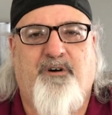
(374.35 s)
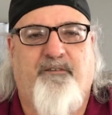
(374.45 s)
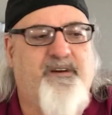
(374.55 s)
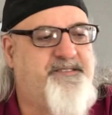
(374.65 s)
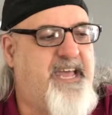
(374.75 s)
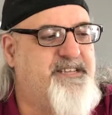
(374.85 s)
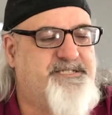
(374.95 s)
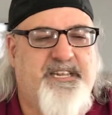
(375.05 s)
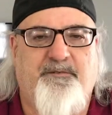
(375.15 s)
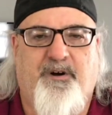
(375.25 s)
over at
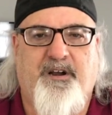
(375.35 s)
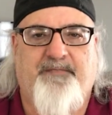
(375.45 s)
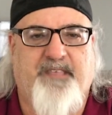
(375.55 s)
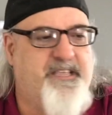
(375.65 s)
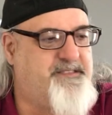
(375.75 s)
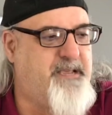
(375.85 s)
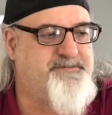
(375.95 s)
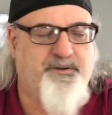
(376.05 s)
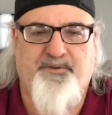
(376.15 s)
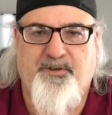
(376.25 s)
Tennis Anyone at
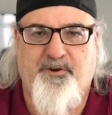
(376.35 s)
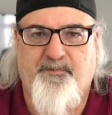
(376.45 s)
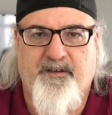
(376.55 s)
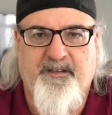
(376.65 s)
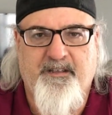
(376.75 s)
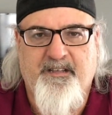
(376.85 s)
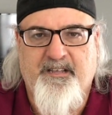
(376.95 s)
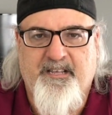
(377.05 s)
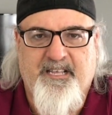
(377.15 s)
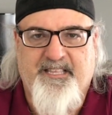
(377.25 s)

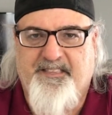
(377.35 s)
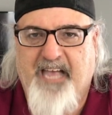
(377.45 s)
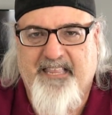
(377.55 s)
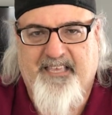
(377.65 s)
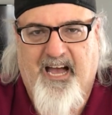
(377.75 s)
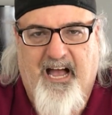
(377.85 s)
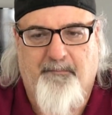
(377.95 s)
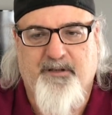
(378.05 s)
tipstertube.com,